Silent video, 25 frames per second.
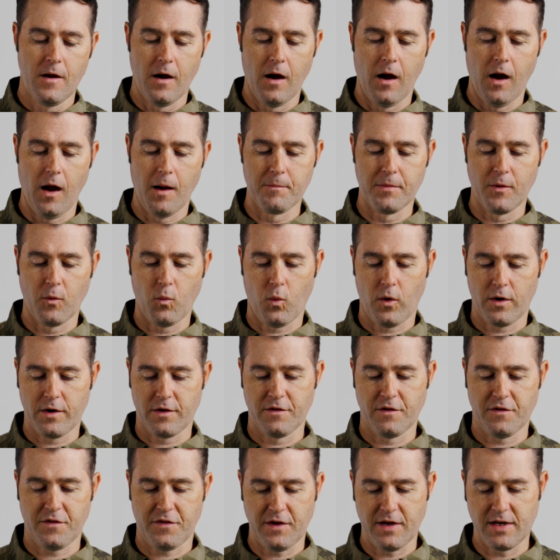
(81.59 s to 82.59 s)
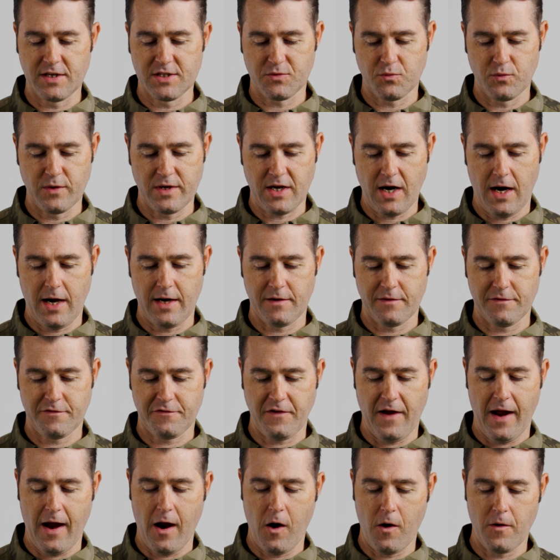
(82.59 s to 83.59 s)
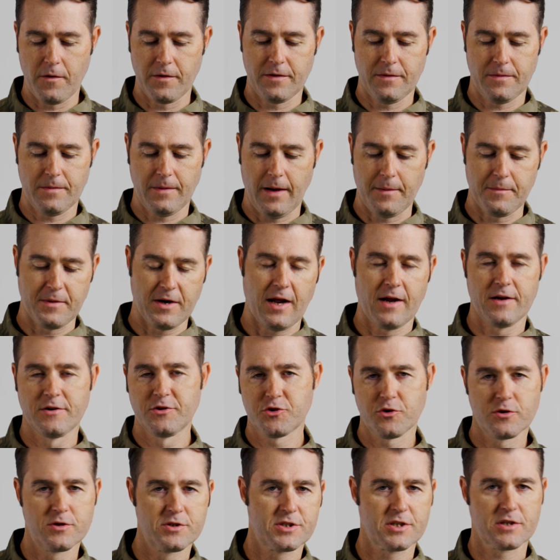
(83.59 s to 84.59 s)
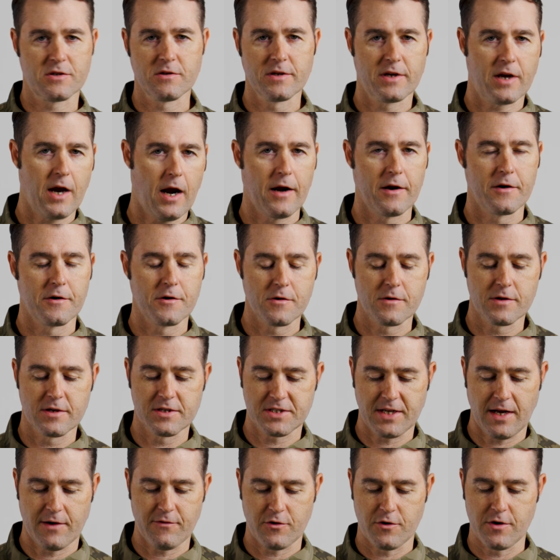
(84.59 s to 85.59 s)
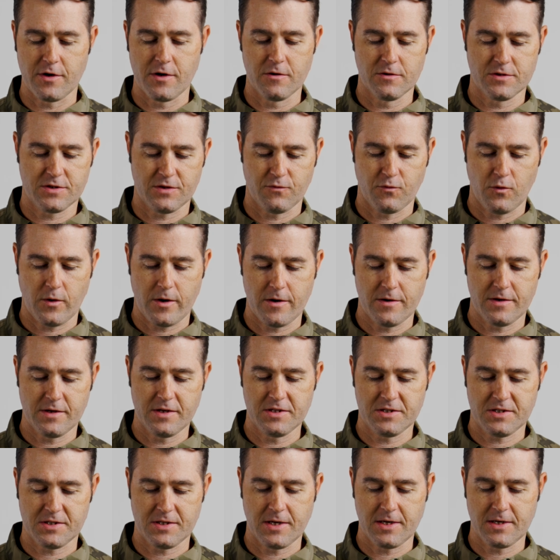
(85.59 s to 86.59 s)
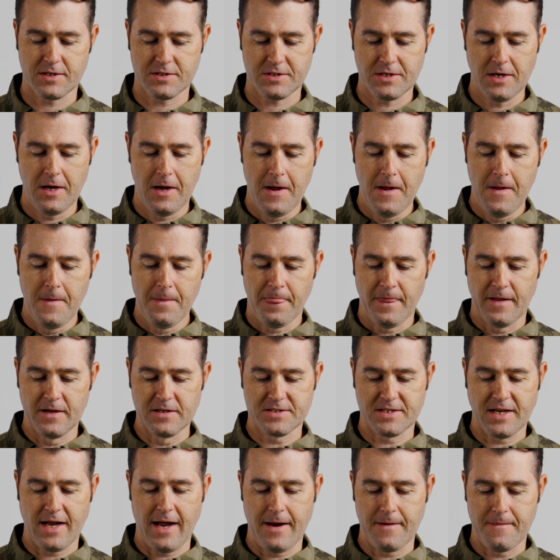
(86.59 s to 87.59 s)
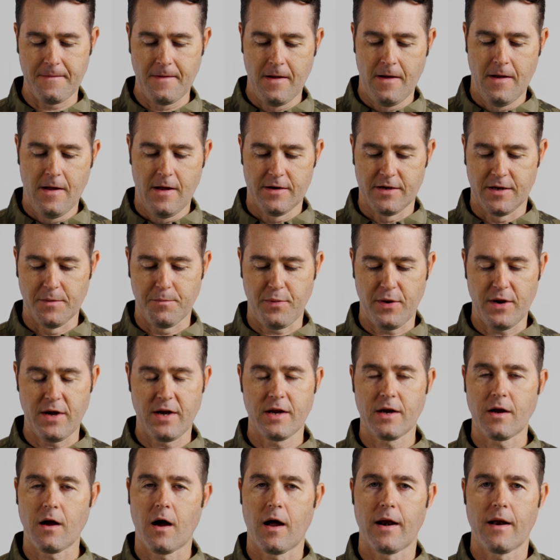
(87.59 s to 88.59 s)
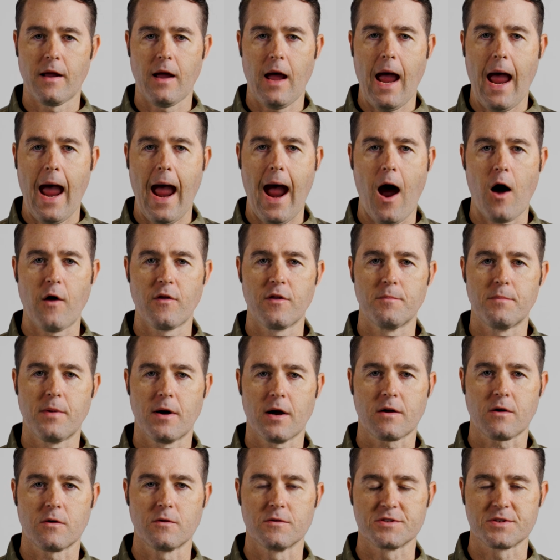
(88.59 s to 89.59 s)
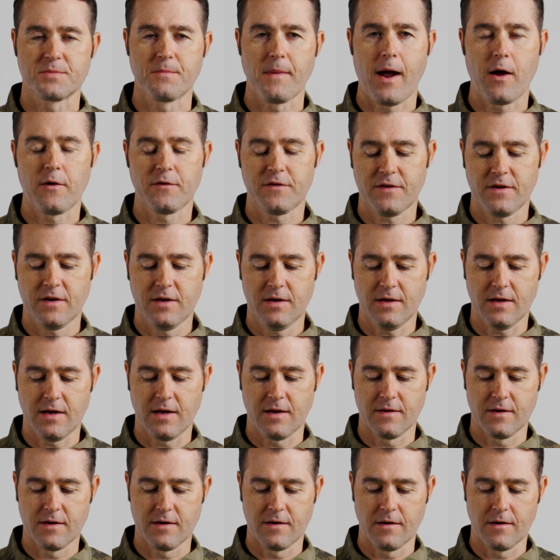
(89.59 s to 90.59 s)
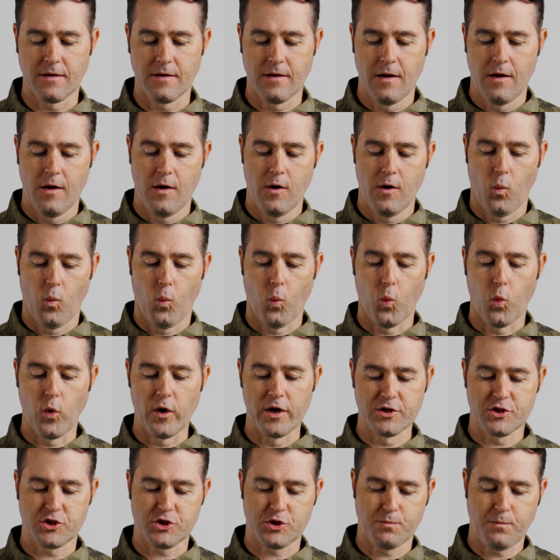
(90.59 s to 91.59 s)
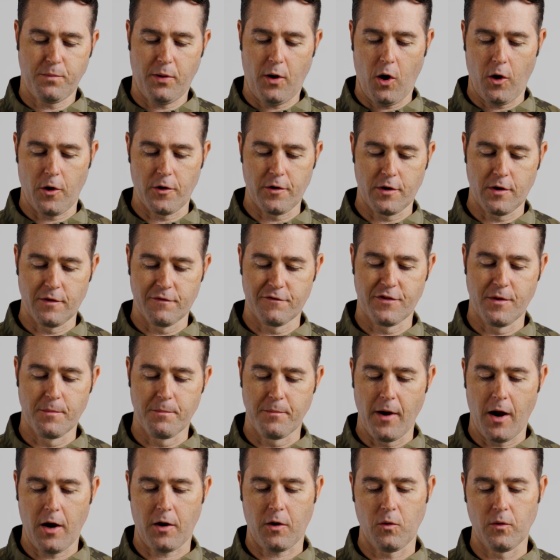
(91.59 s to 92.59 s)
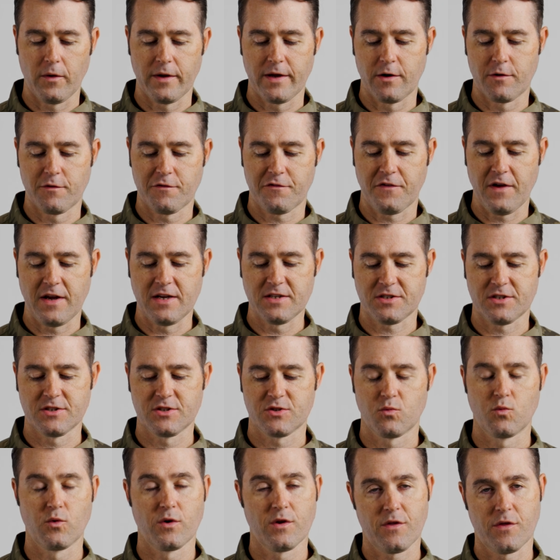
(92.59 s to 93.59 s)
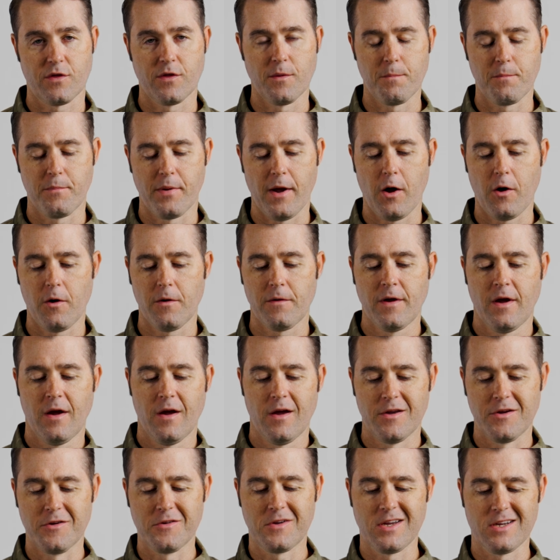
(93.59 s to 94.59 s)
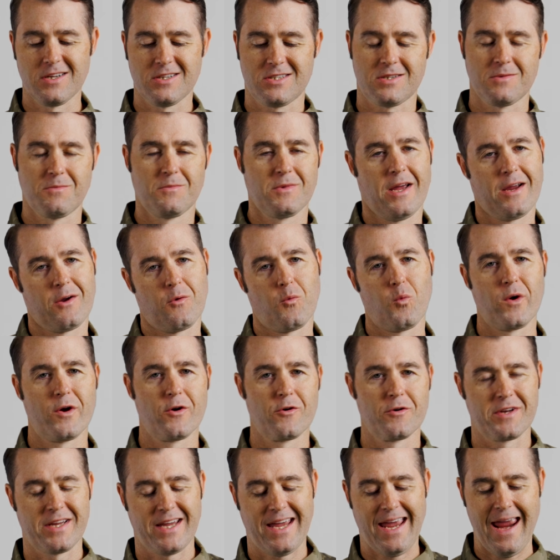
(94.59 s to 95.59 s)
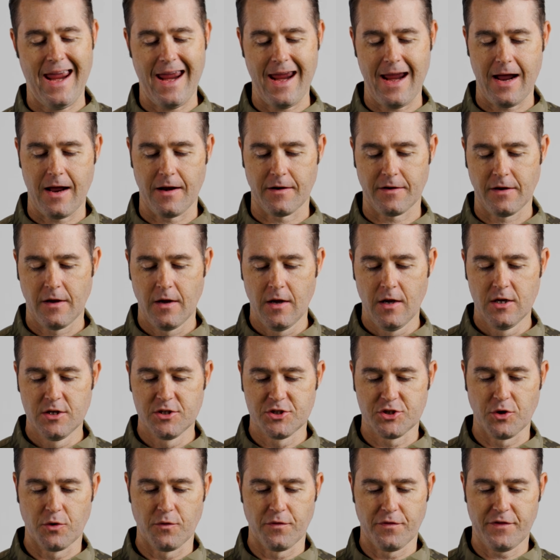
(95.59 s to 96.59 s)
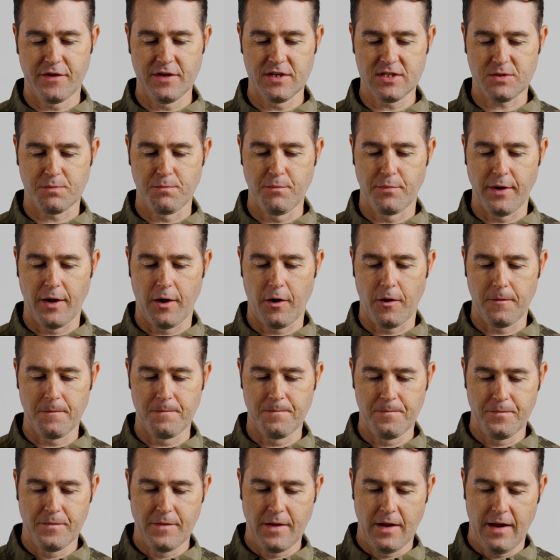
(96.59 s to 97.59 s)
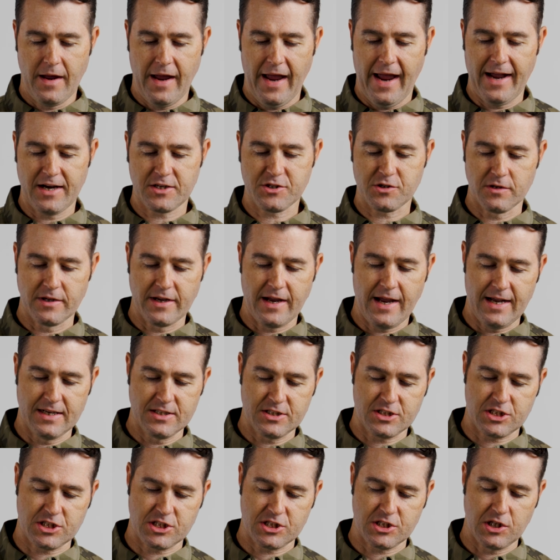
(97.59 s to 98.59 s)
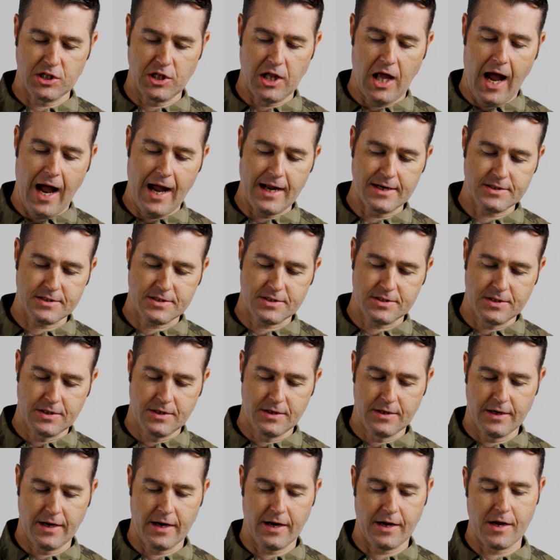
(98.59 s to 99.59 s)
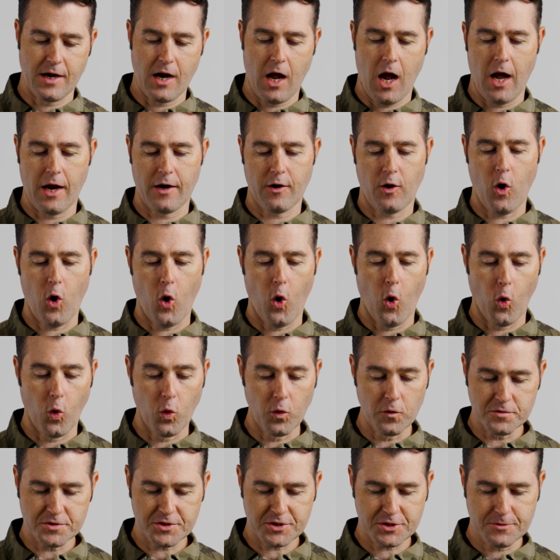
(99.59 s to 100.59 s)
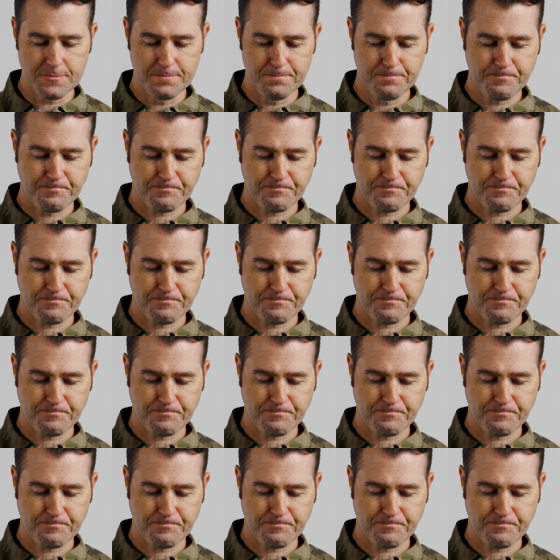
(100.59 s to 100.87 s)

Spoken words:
But one of the things we kind of found, I mean, I intrinsically kind of knew this after years of wearing these things, is that depending on how the buckle is mounted and then which part of the buckle interfaces with the belt, you get some like weird cant. So this belt actually has slots and not holes.